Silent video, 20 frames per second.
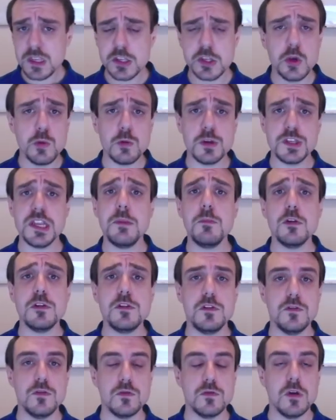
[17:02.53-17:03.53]
So it was
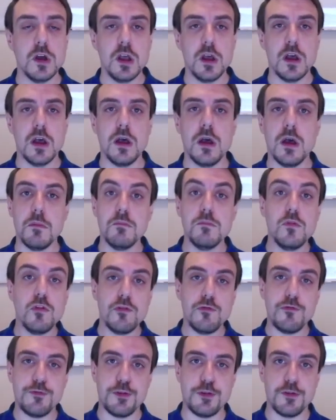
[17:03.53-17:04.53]
able to
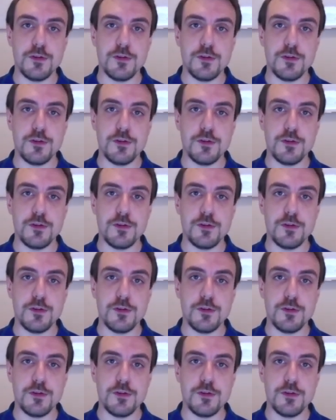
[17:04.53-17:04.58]
move